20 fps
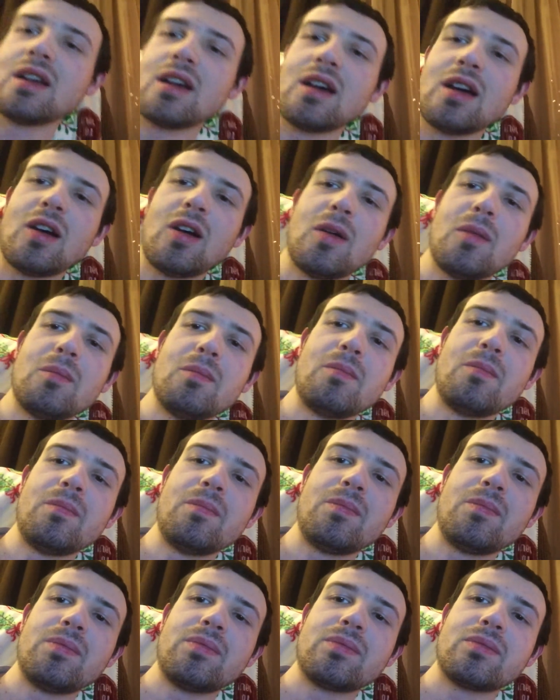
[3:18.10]
Um,
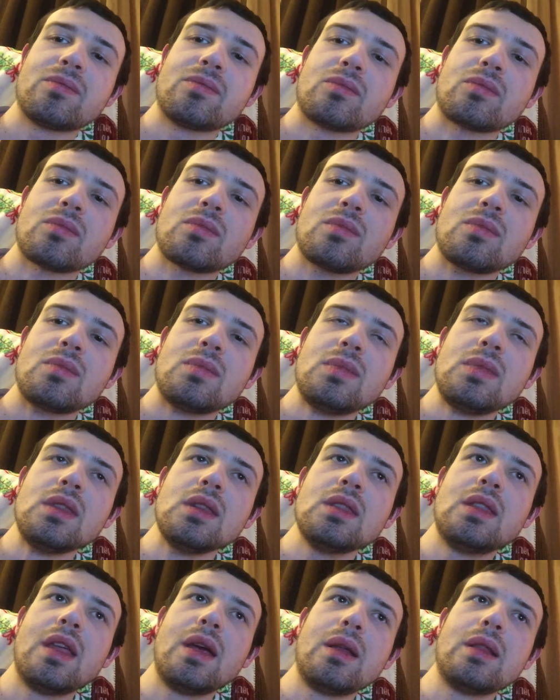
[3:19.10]

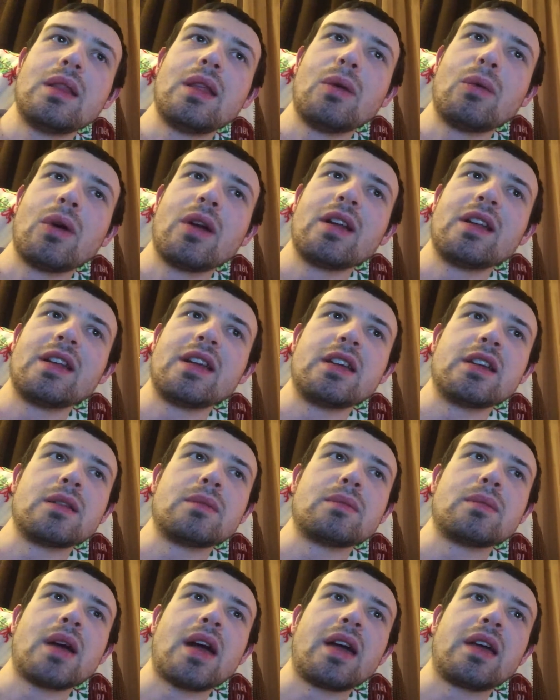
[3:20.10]
they they wanted to get
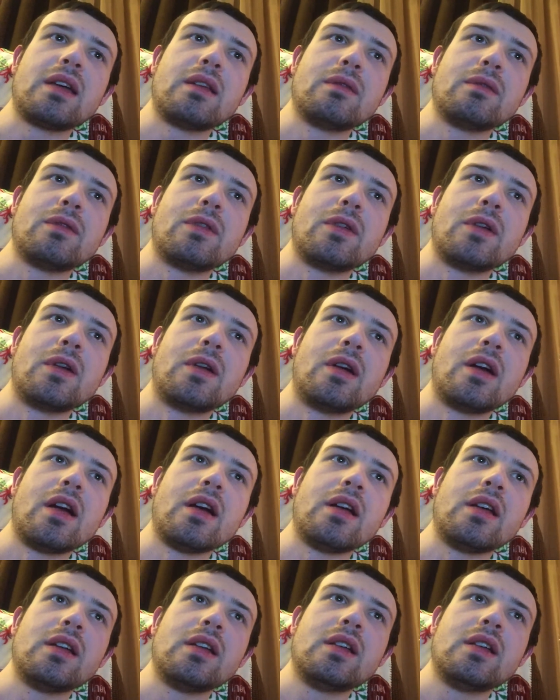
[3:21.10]
him back in for uh,